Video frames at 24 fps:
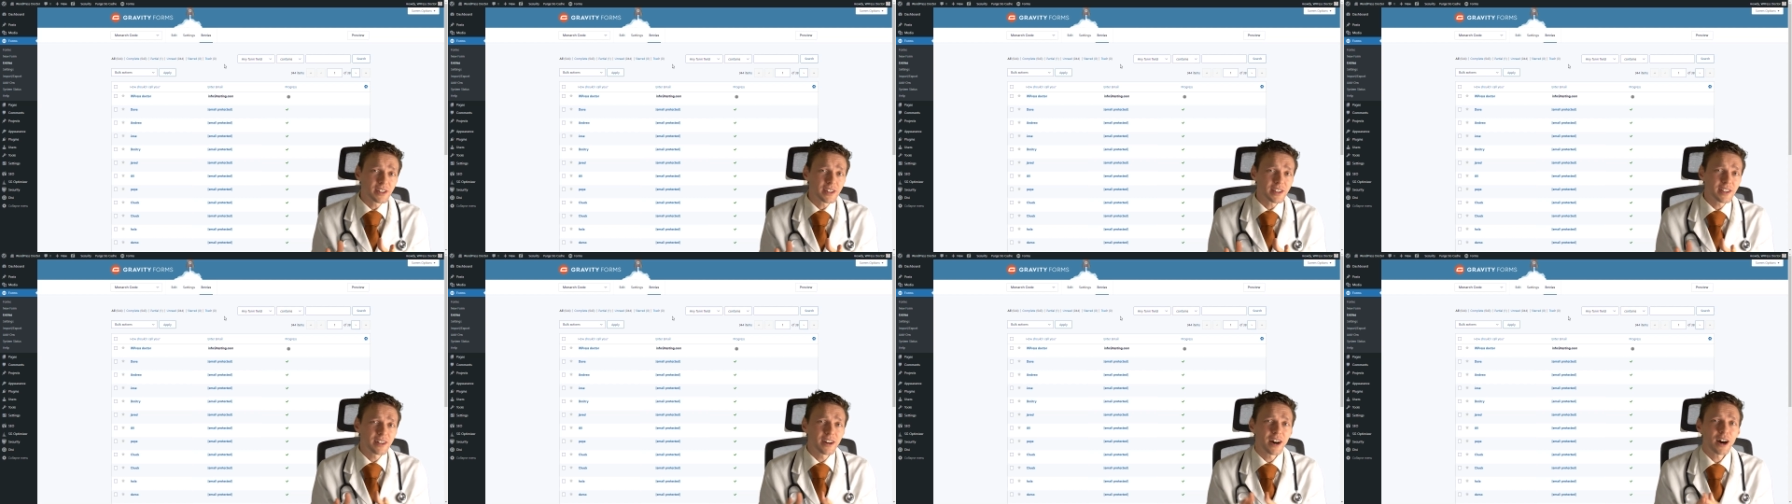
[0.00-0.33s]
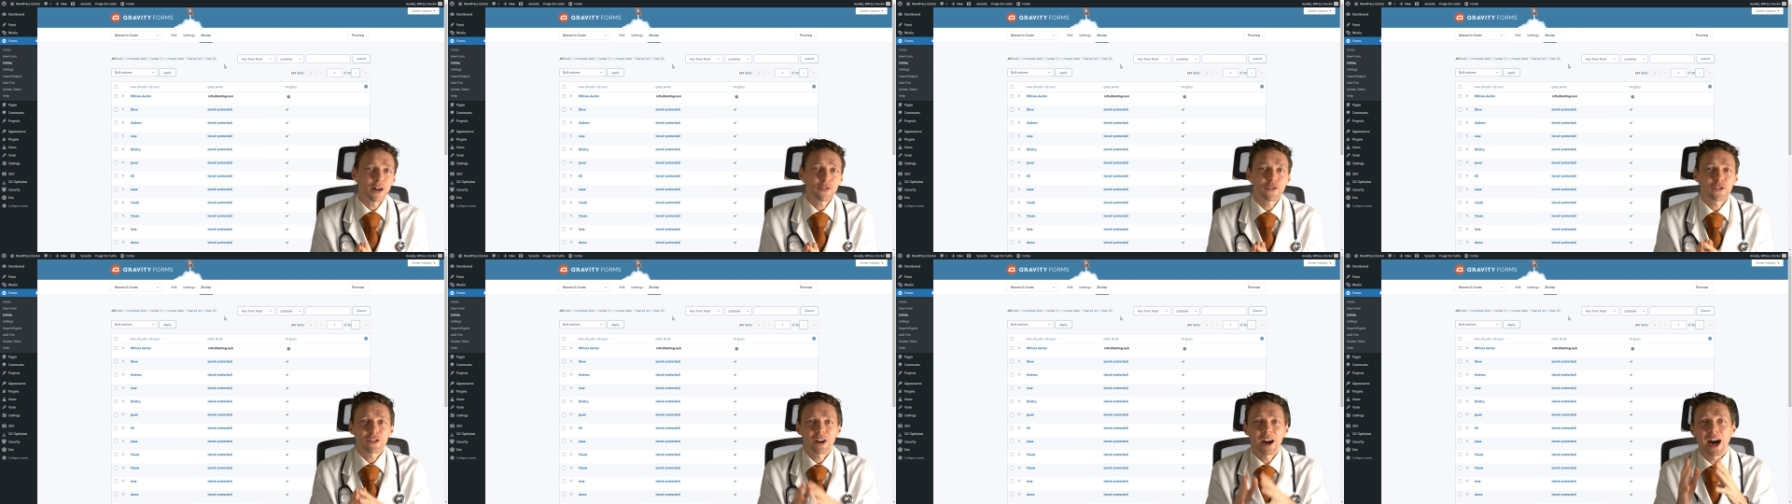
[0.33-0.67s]
gonna
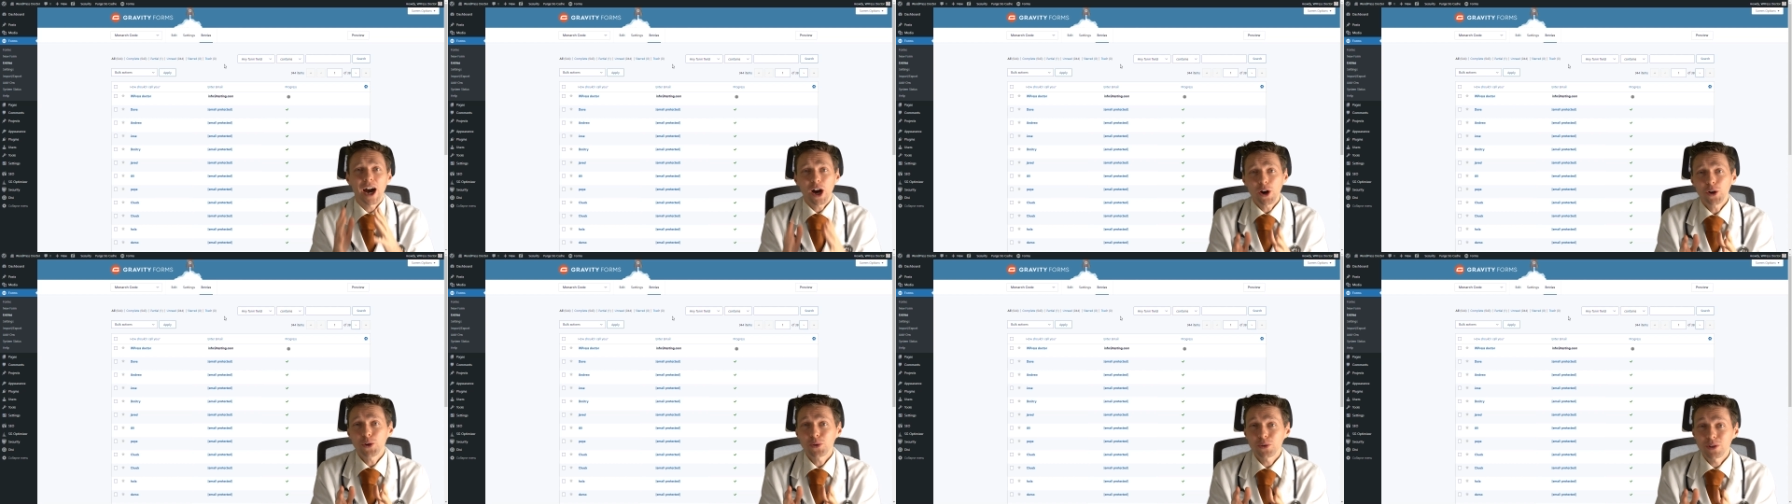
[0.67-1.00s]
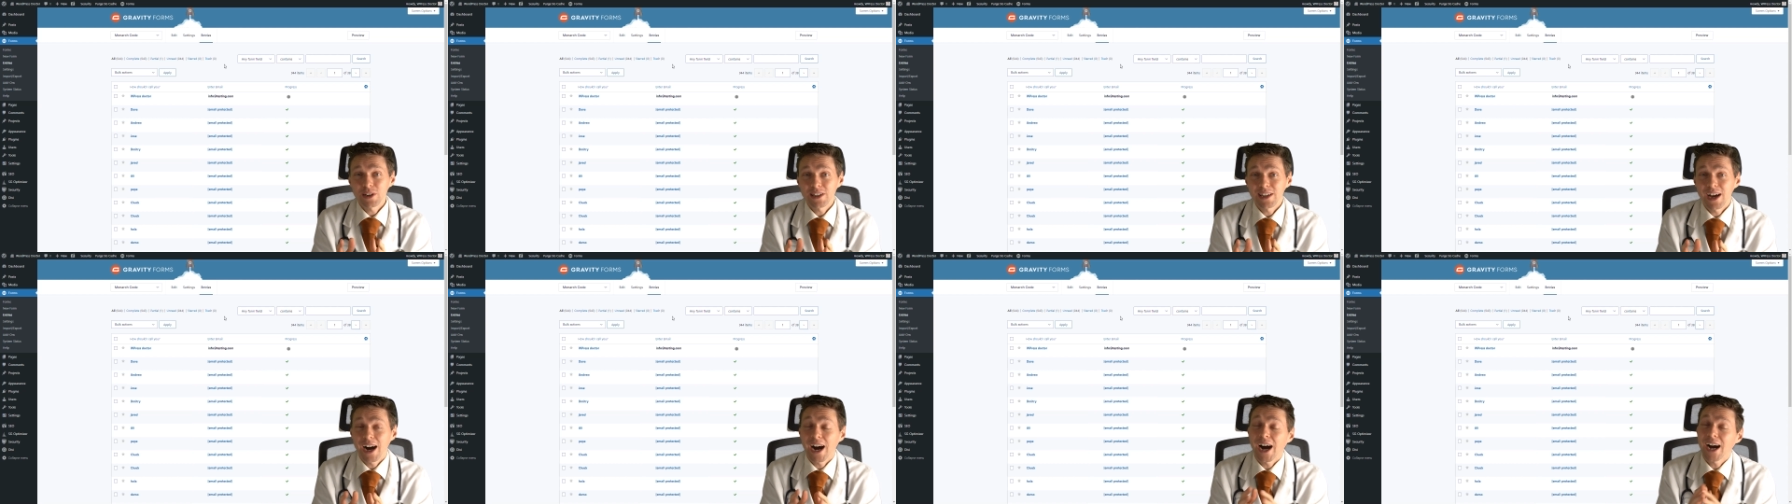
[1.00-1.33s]
cover how you
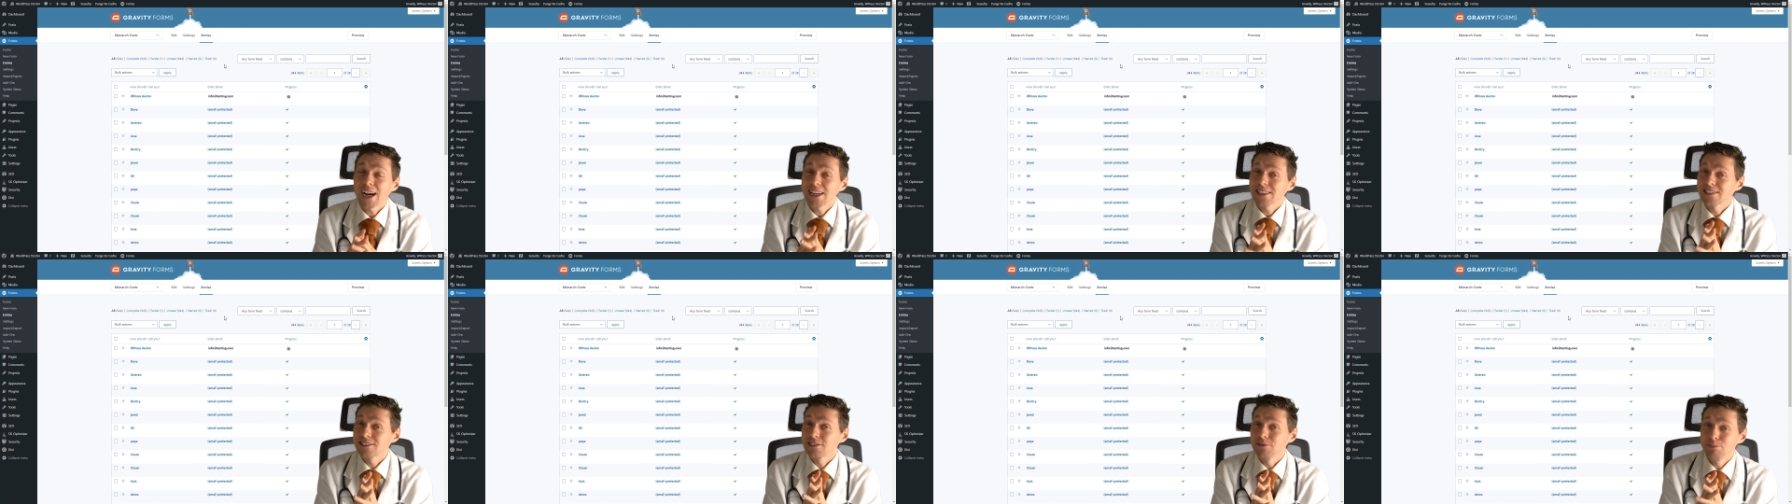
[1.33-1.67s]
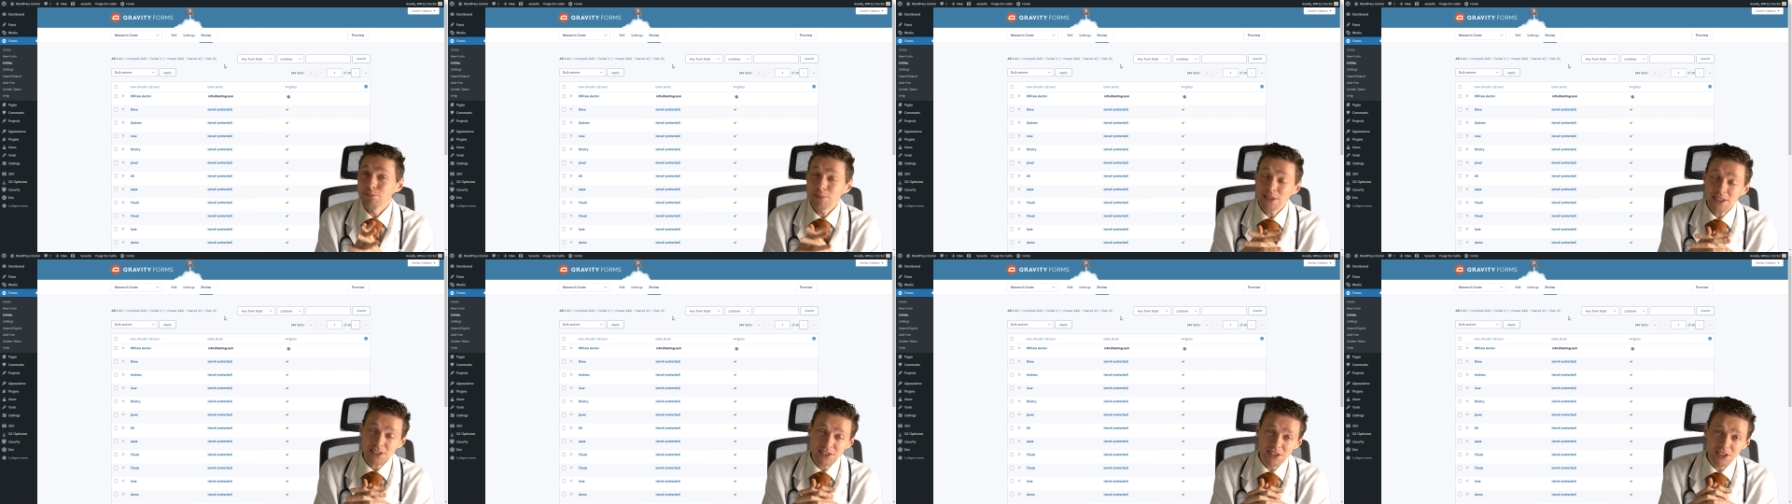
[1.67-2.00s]
can hide the
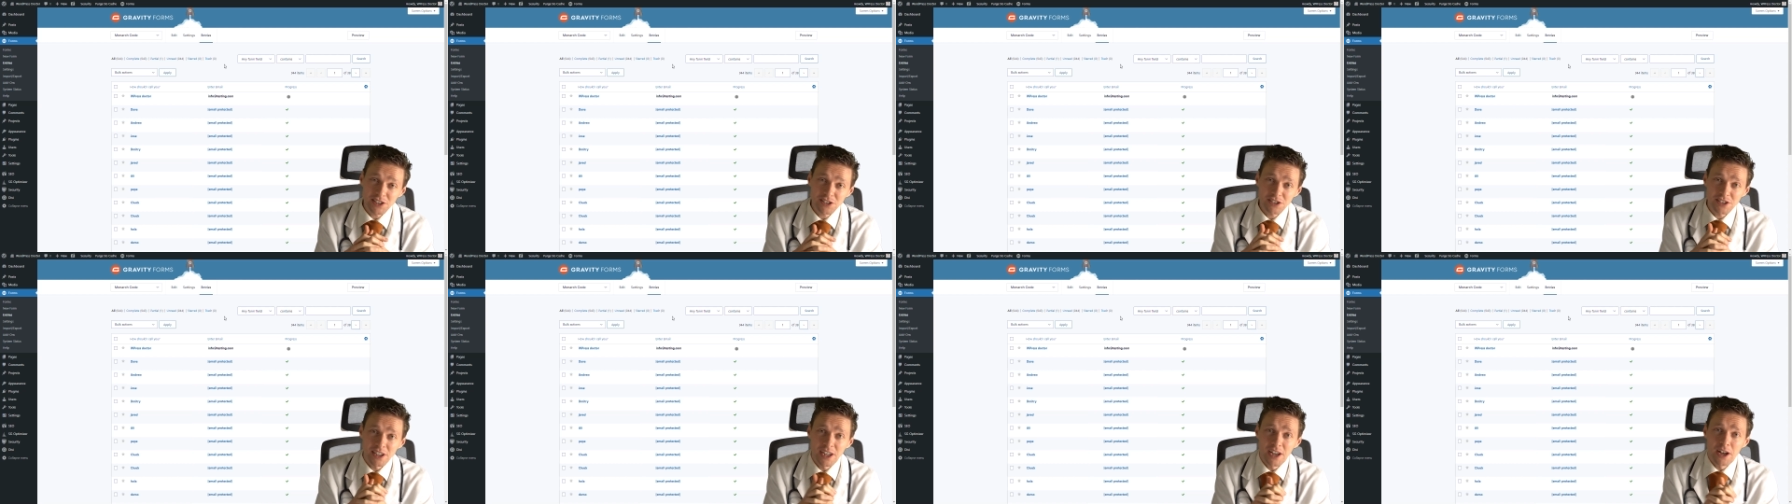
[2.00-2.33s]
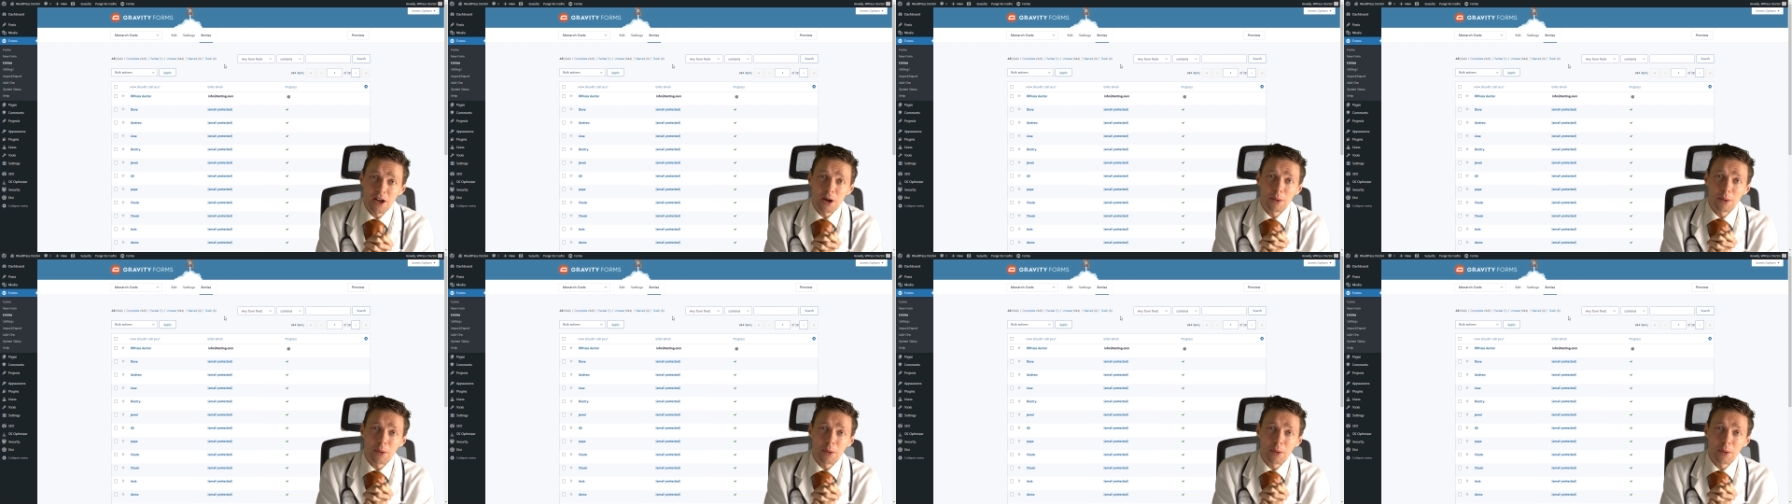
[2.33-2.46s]
message